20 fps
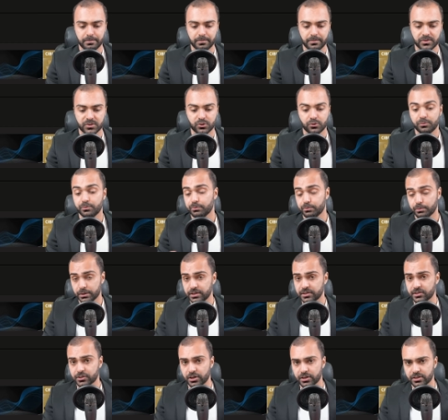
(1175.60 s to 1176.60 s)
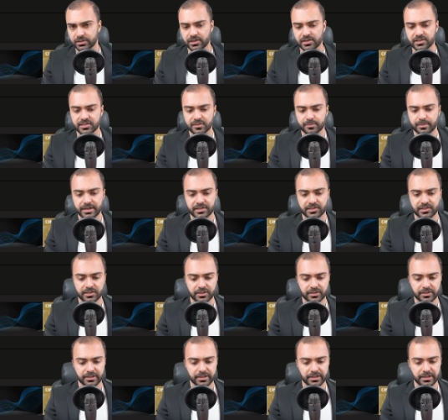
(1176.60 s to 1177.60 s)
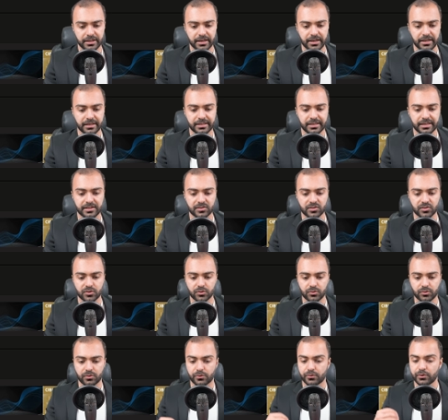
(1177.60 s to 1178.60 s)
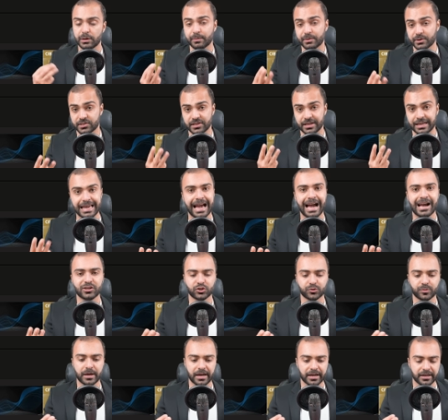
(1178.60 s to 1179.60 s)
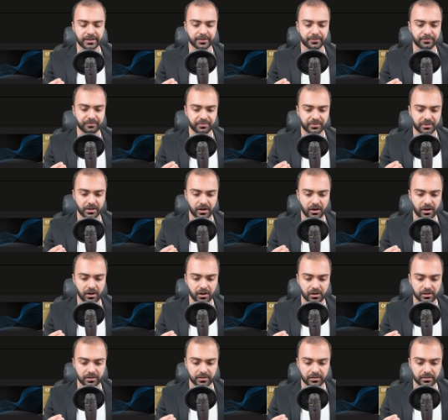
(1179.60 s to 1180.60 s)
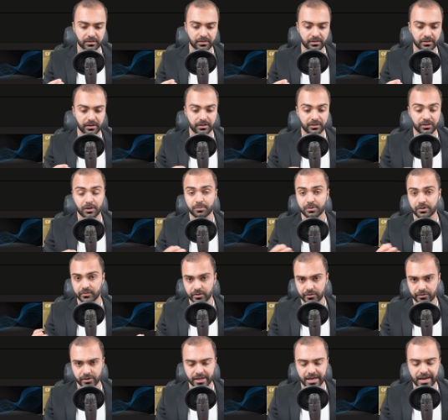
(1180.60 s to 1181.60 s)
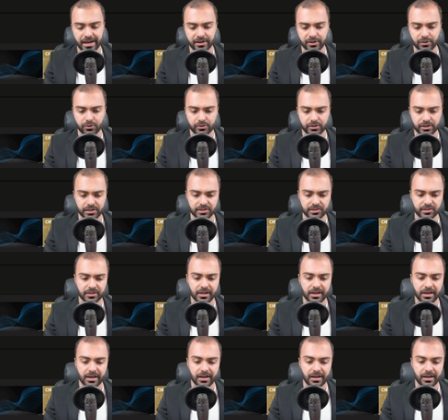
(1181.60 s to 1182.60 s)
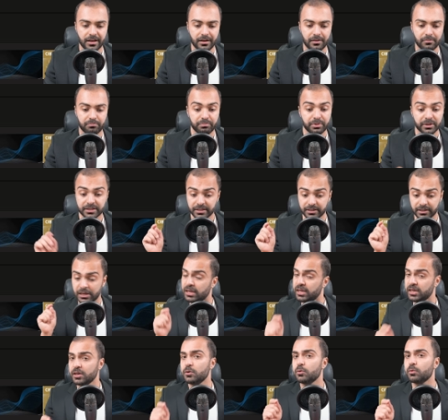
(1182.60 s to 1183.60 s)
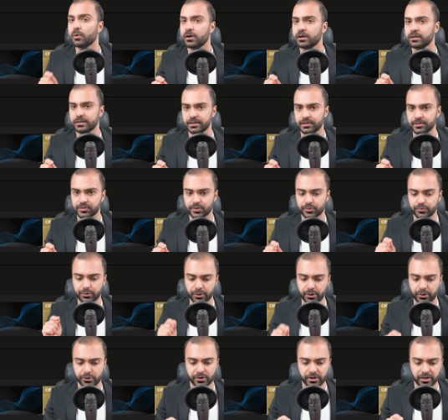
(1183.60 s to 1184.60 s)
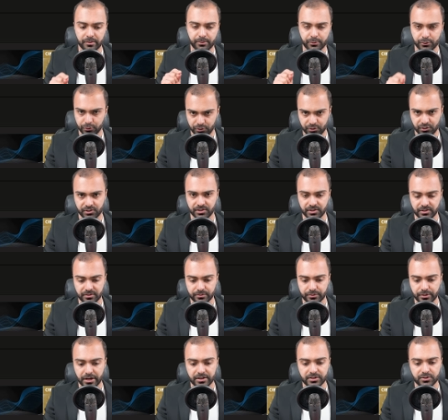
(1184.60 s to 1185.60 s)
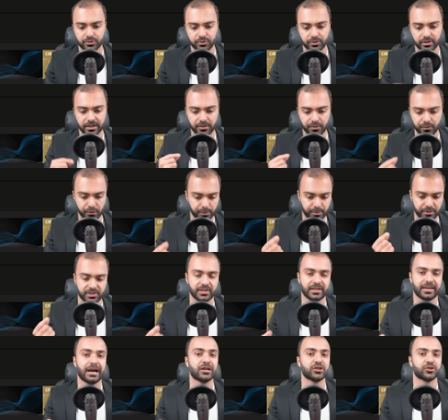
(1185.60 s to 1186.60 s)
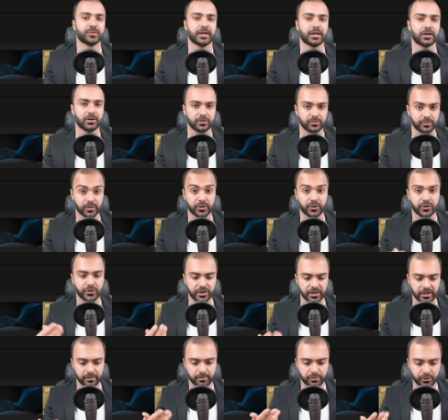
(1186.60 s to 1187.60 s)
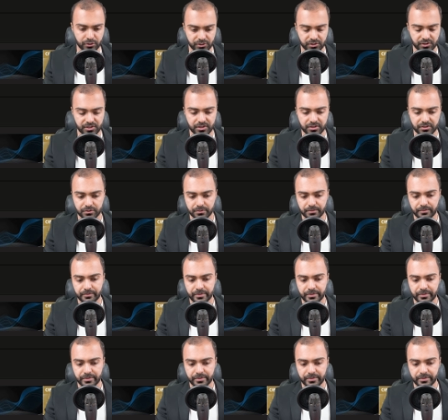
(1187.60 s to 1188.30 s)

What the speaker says: So what this card does is basically it gets you 3% cash back on a number of different categories. But the key one is the recurring purchases, right? So you get 3% cash back on recurring purchases.